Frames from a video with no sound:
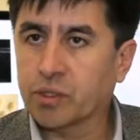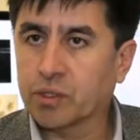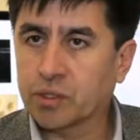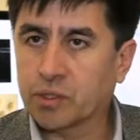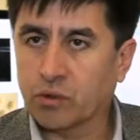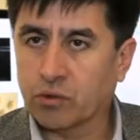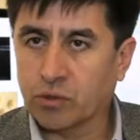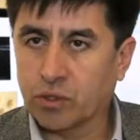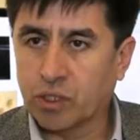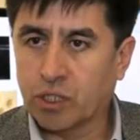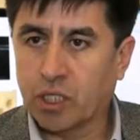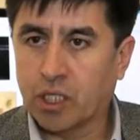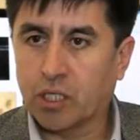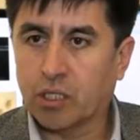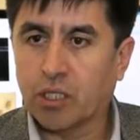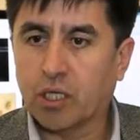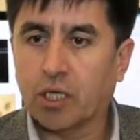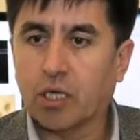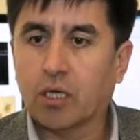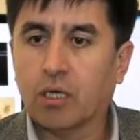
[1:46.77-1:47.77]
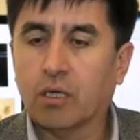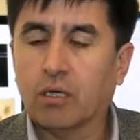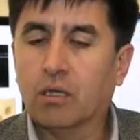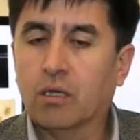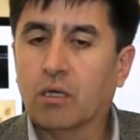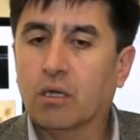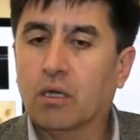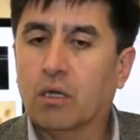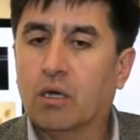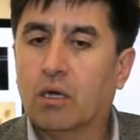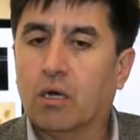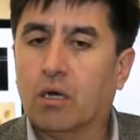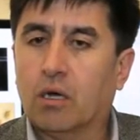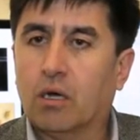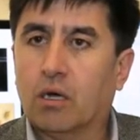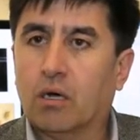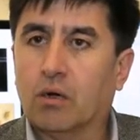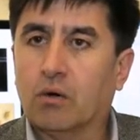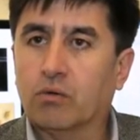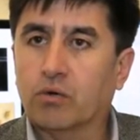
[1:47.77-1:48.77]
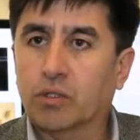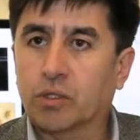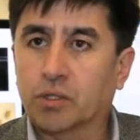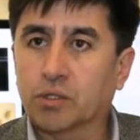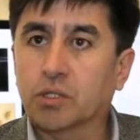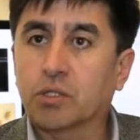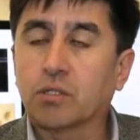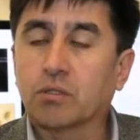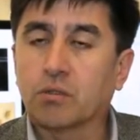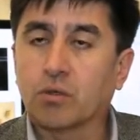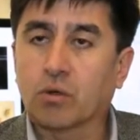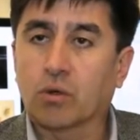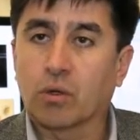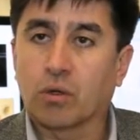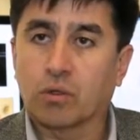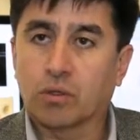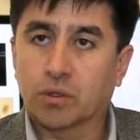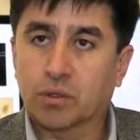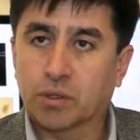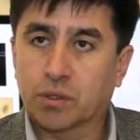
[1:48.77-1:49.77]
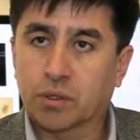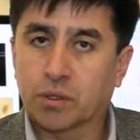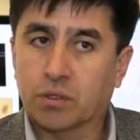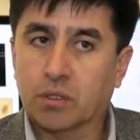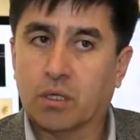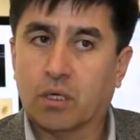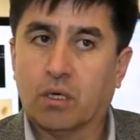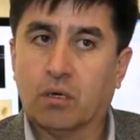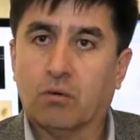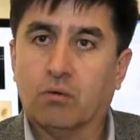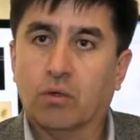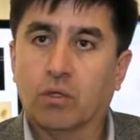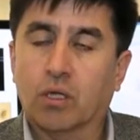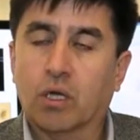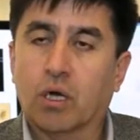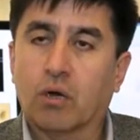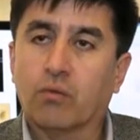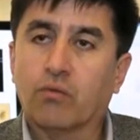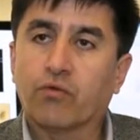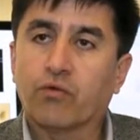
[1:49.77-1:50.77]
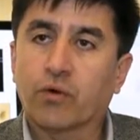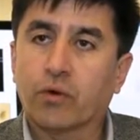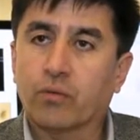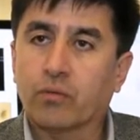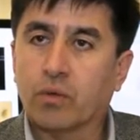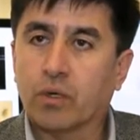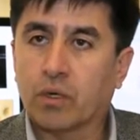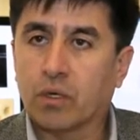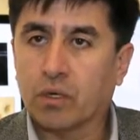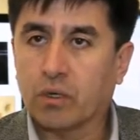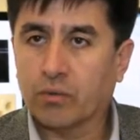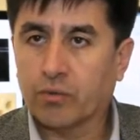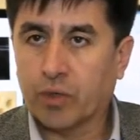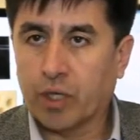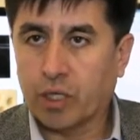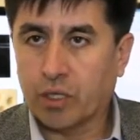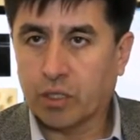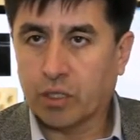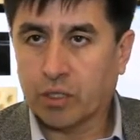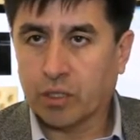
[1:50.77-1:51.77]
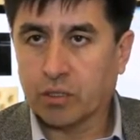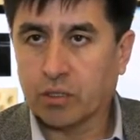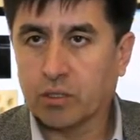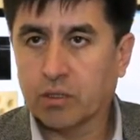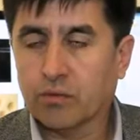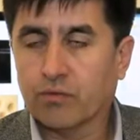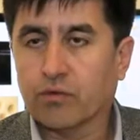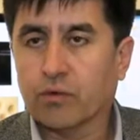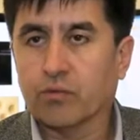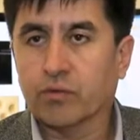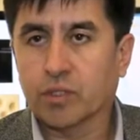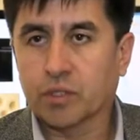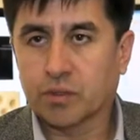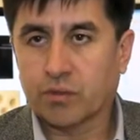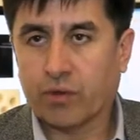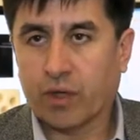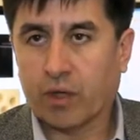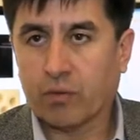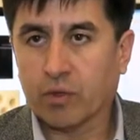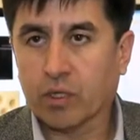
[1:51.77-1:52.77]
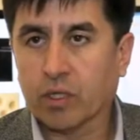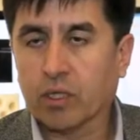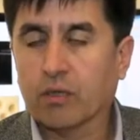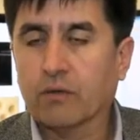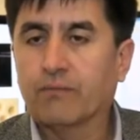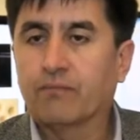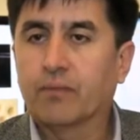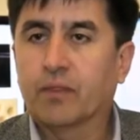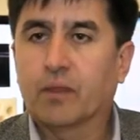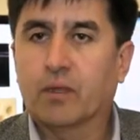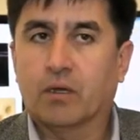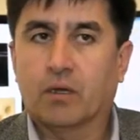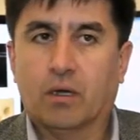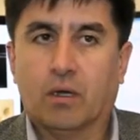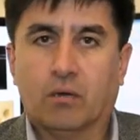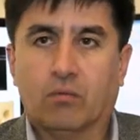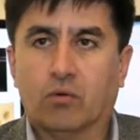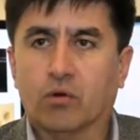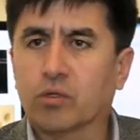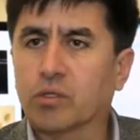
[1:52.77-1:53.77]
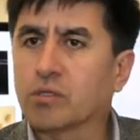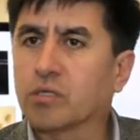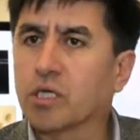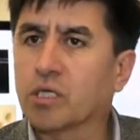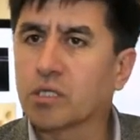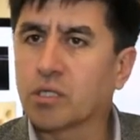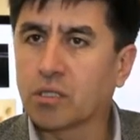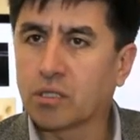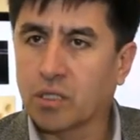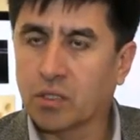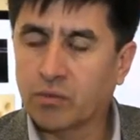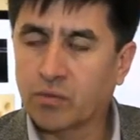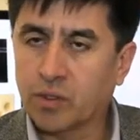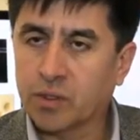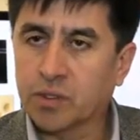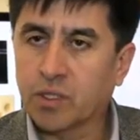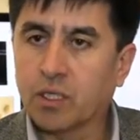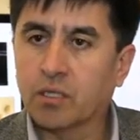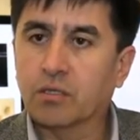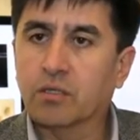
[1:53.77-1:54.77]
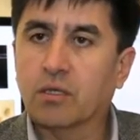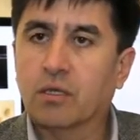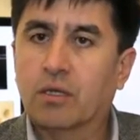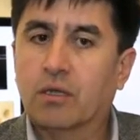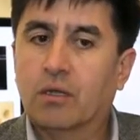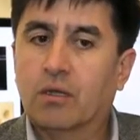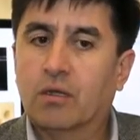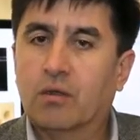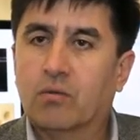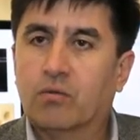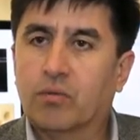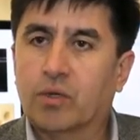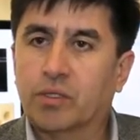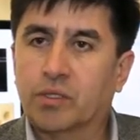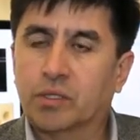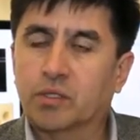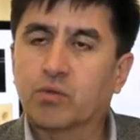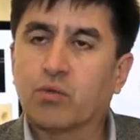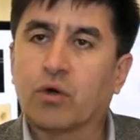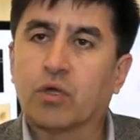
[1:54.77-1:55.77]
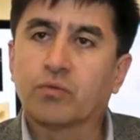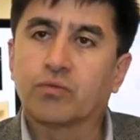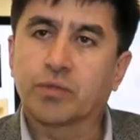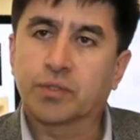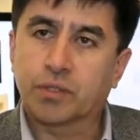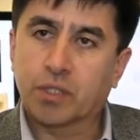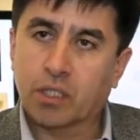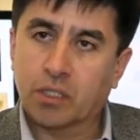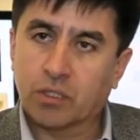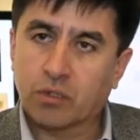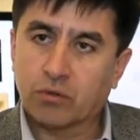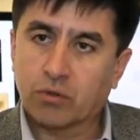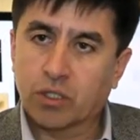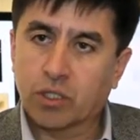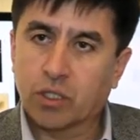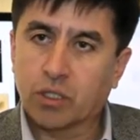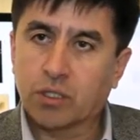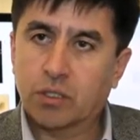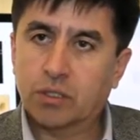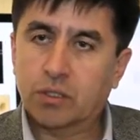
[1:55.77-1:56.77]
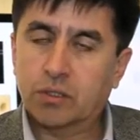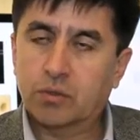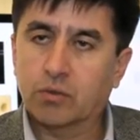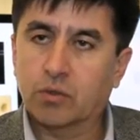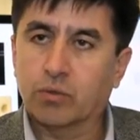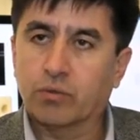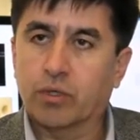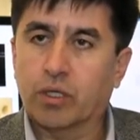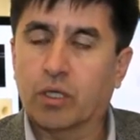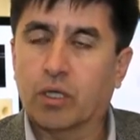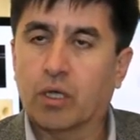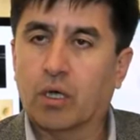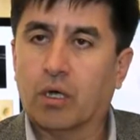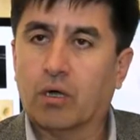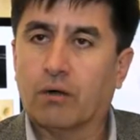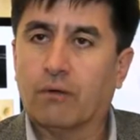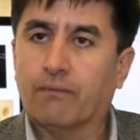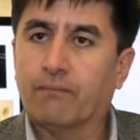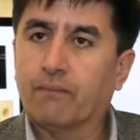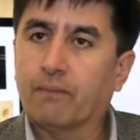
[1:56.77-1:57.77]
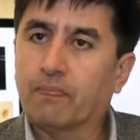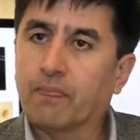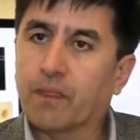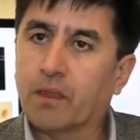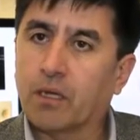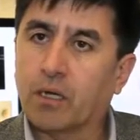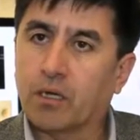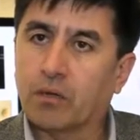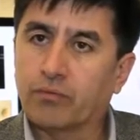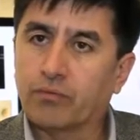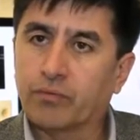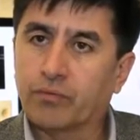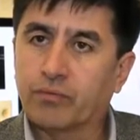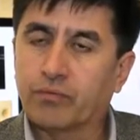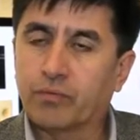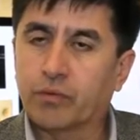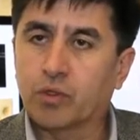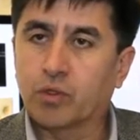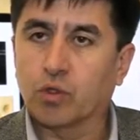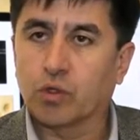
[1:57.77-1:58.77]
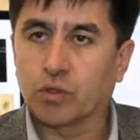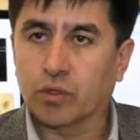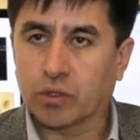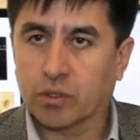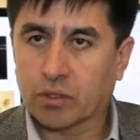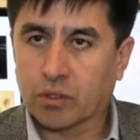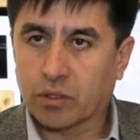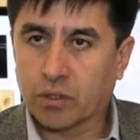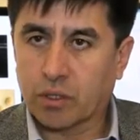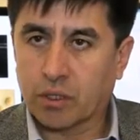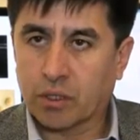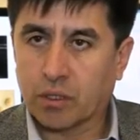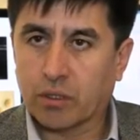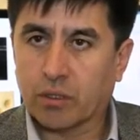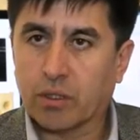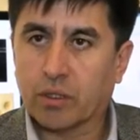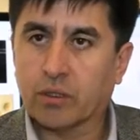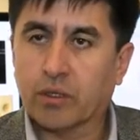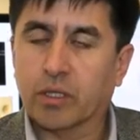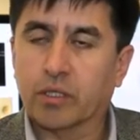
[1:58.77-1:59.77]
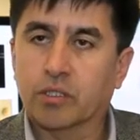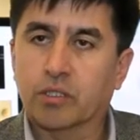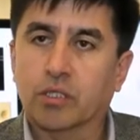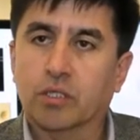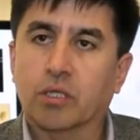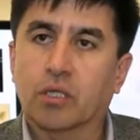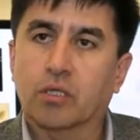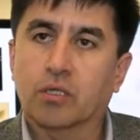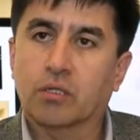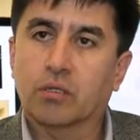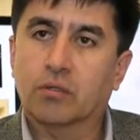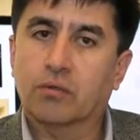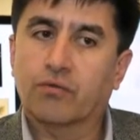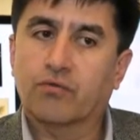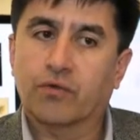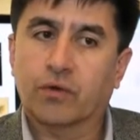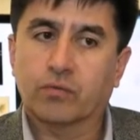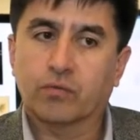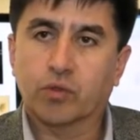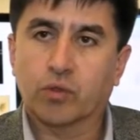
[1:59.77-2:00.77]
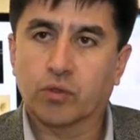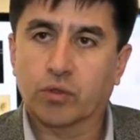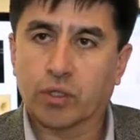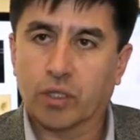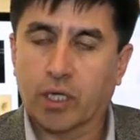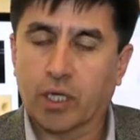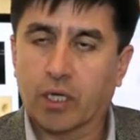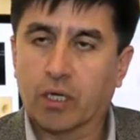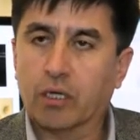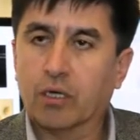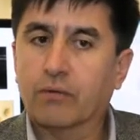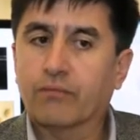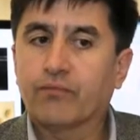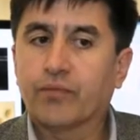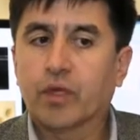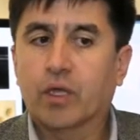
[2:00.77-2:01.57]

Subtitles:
its own DNA, which is in the nucleus, will come from a patient from this family, more than 99%. But this 1% of genes will be donor originated from donor egg.